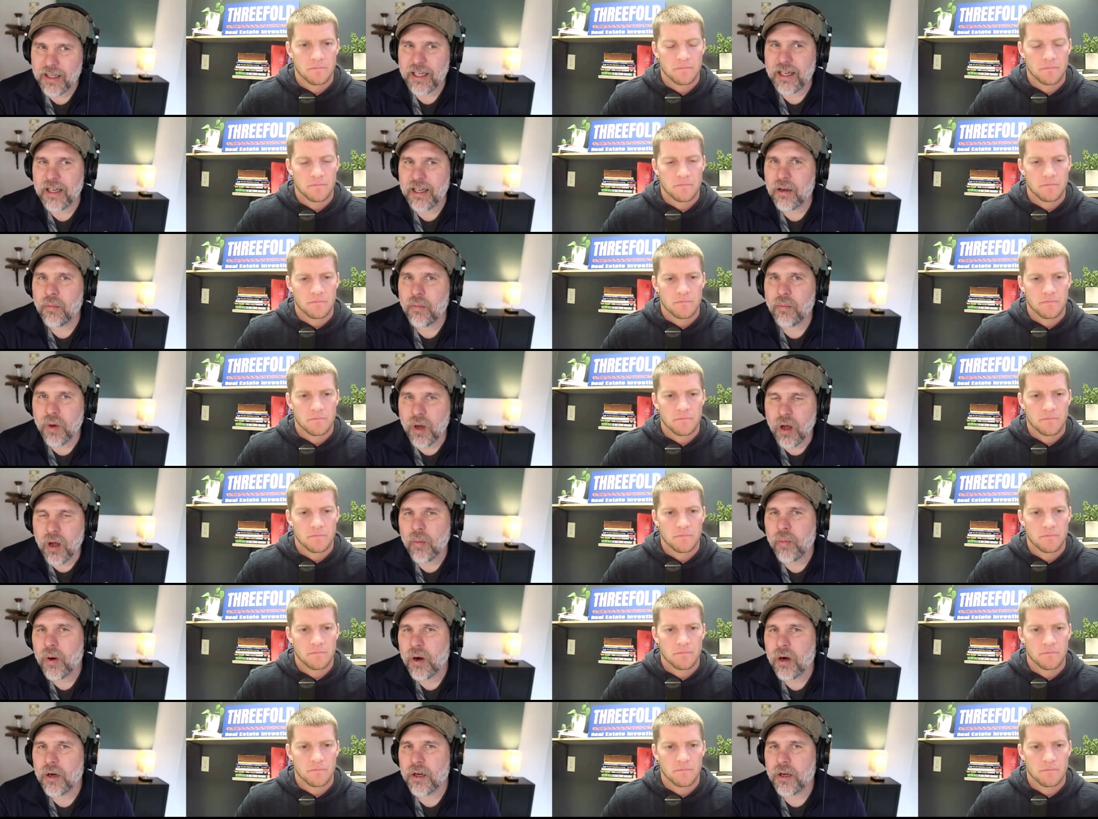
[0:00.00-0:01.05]
Speaker 1: get a
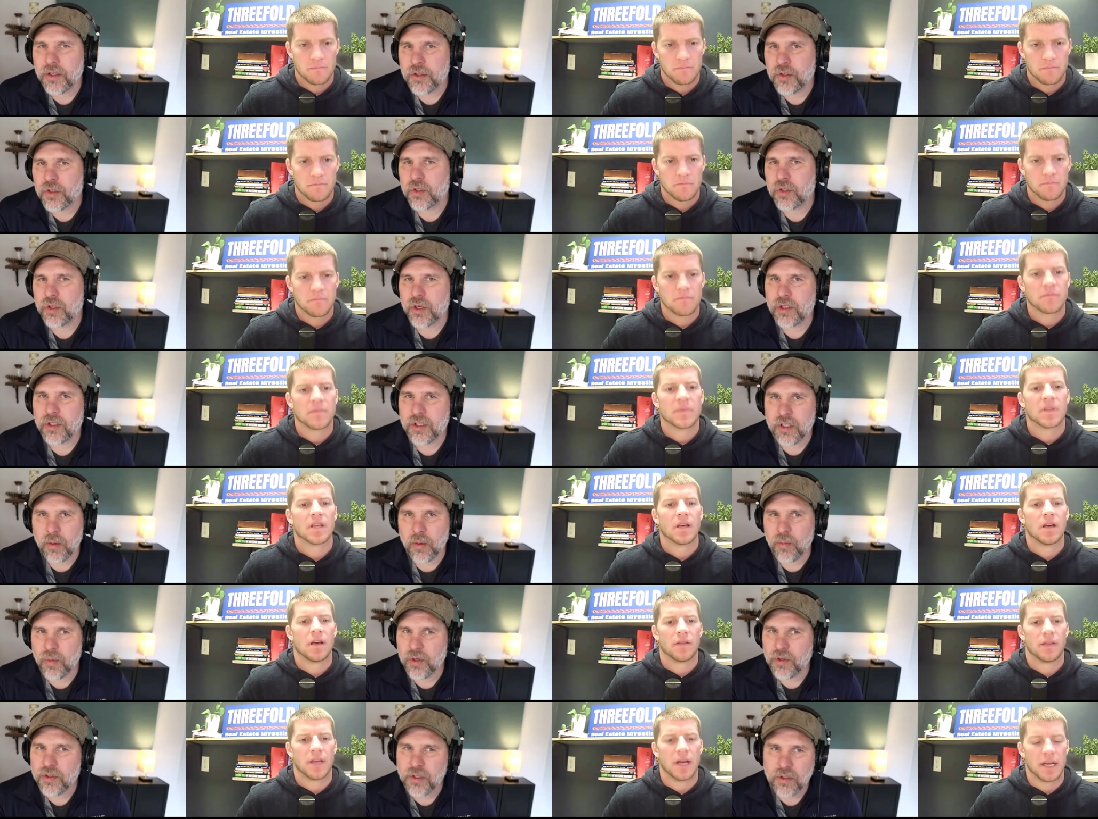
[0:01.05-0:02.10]
ballpark insurance number.
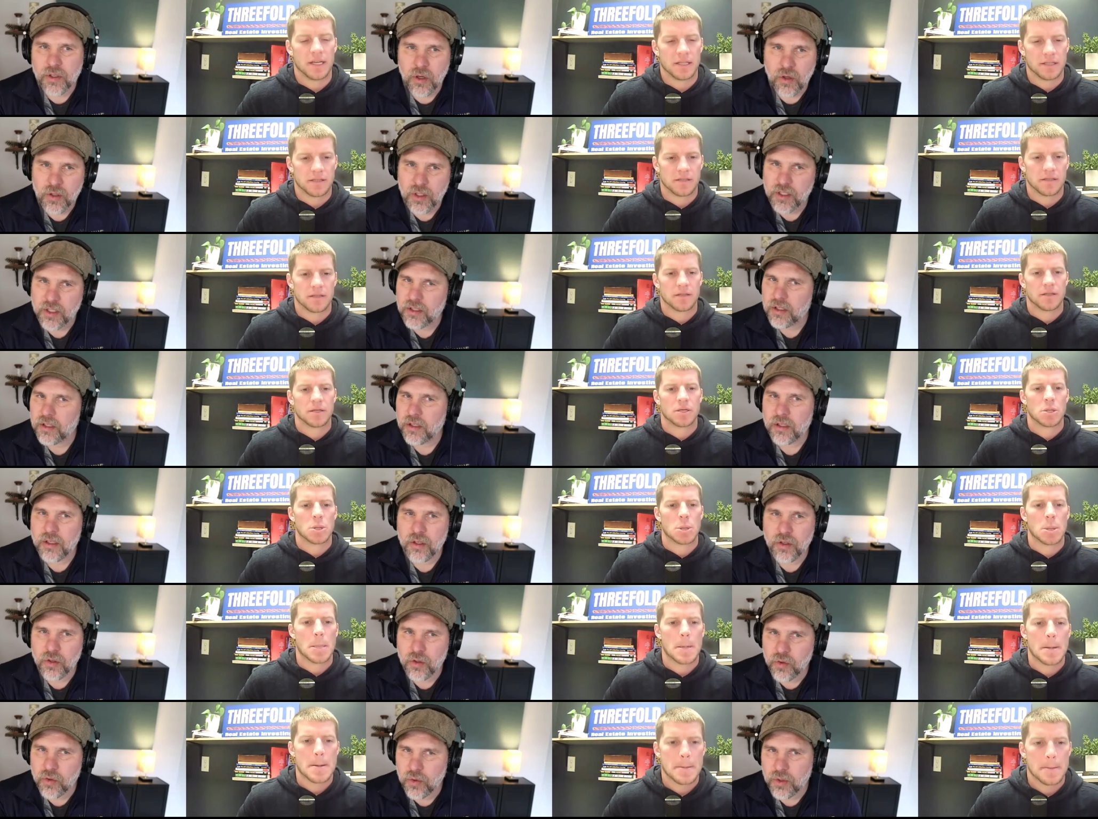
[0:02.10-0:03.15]
So oh, don't nice. listen to the
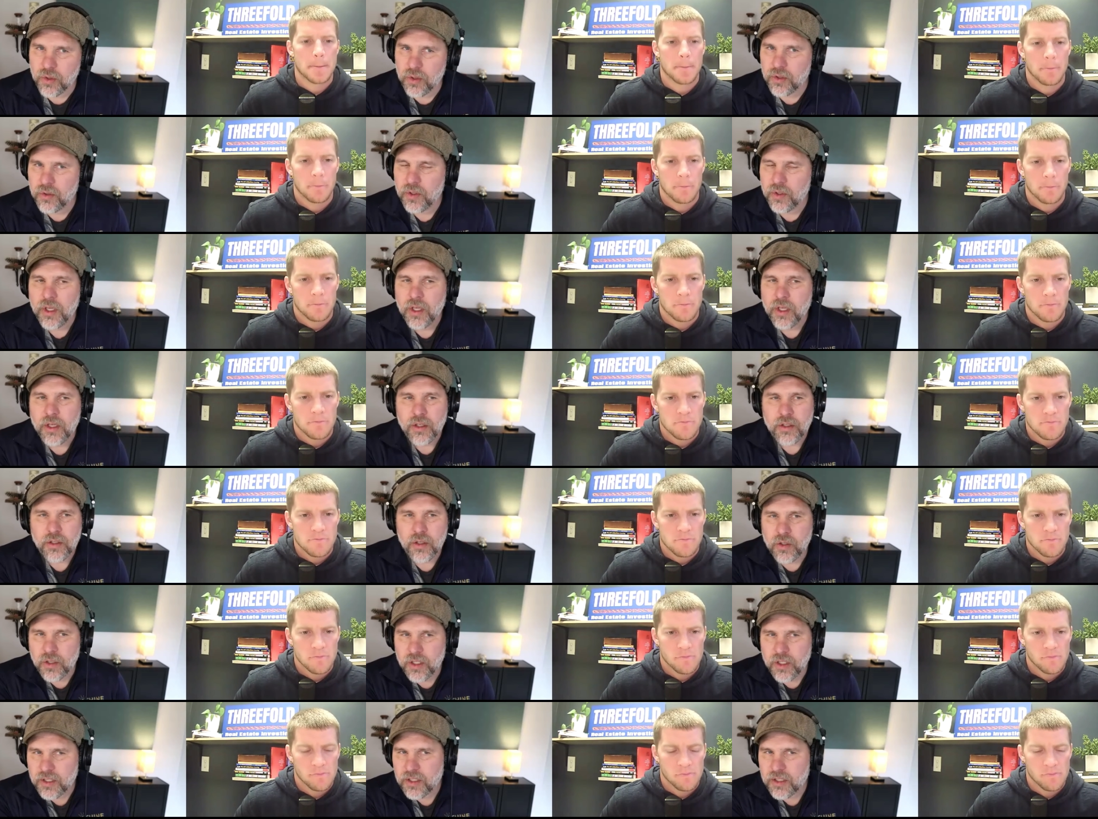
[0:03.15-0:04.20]
guru. Don't
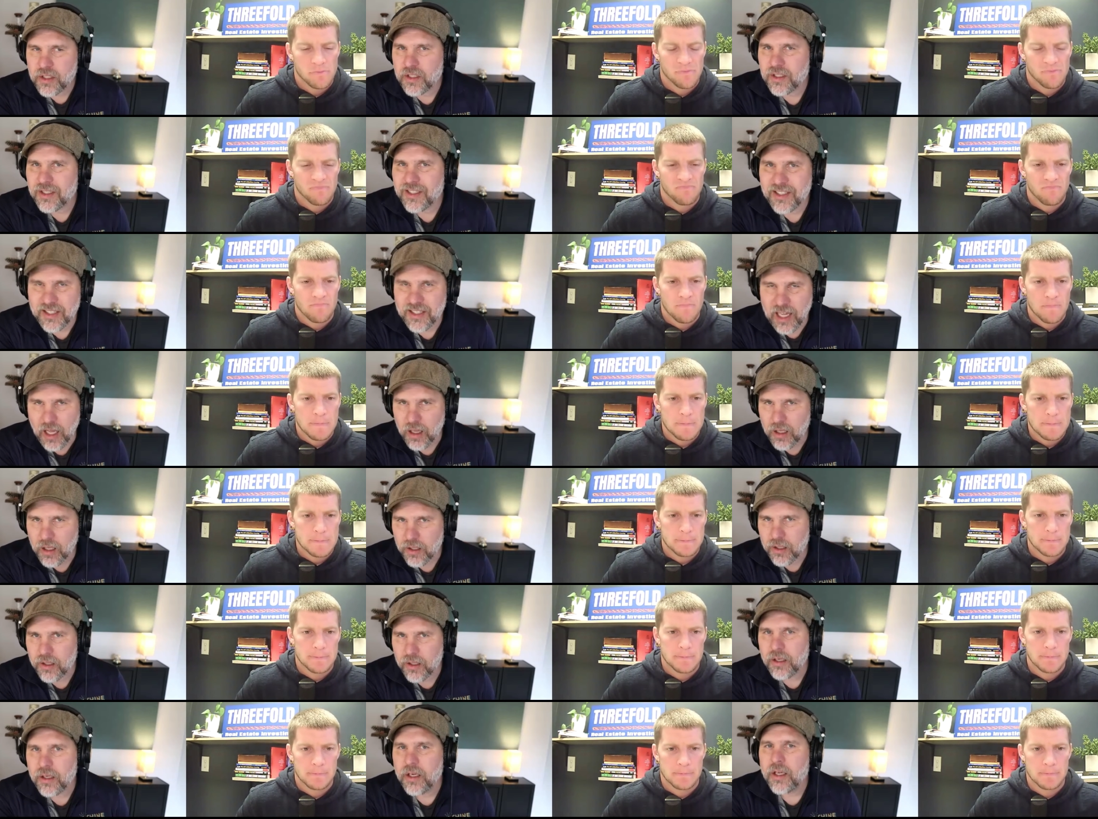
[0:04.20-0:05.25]
listen to the
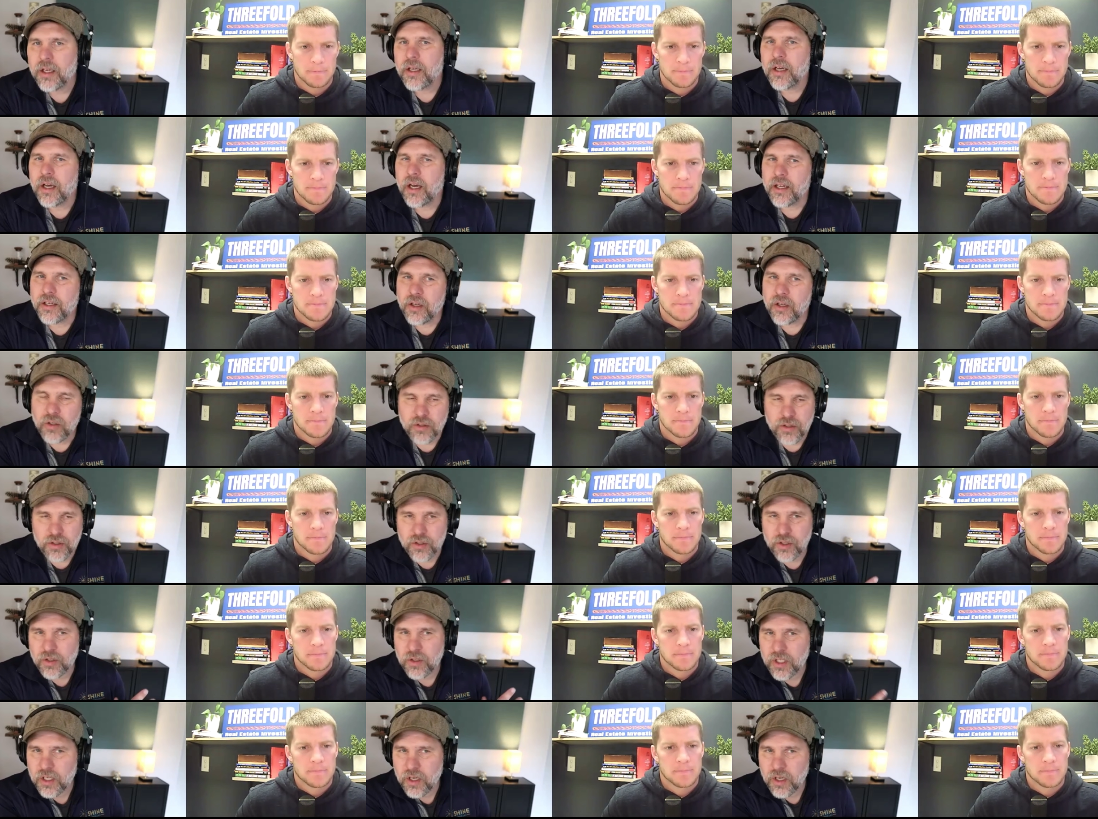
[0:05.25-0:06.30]
seller. Uh, don't
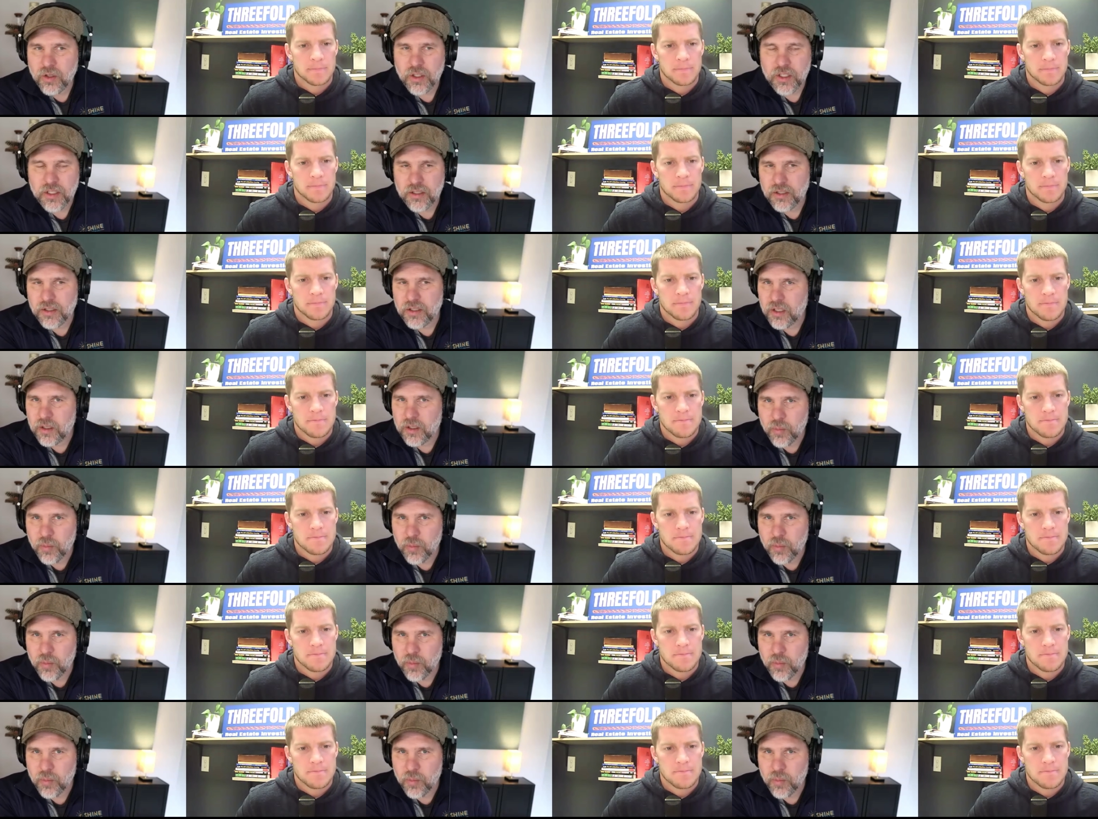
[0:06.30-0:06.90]
certainly don't listen to the